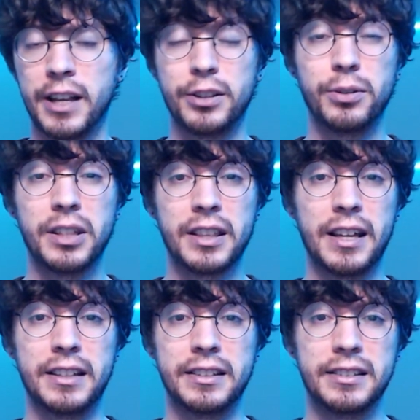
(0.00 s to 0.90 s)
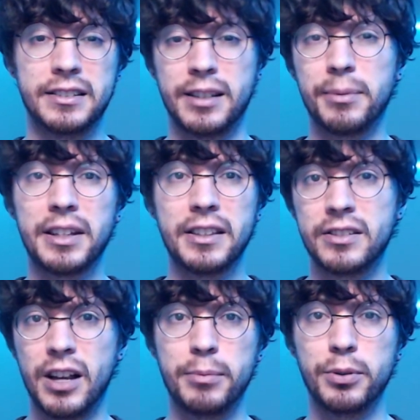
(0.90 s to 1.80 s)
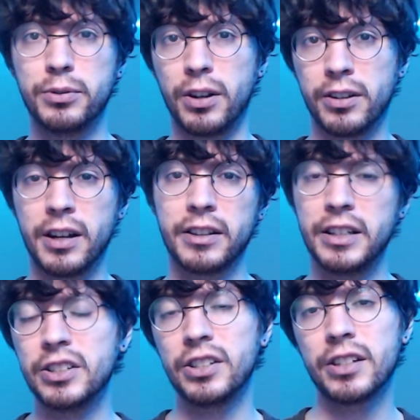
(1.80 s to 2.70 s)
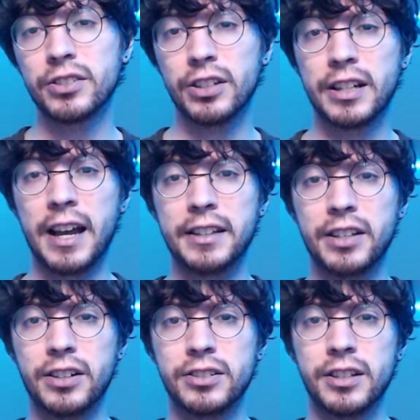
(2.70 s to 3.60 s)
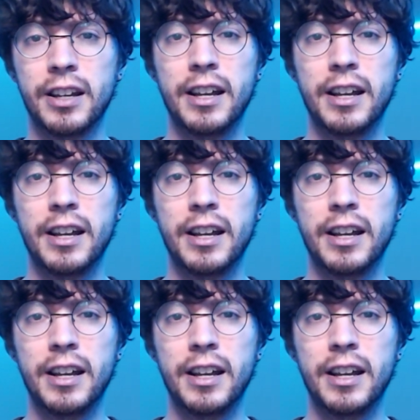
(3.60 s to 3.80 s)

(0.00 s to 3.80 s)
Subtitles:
I do think that something in the Zabu Darkhawk Legion decks could have gotten touched.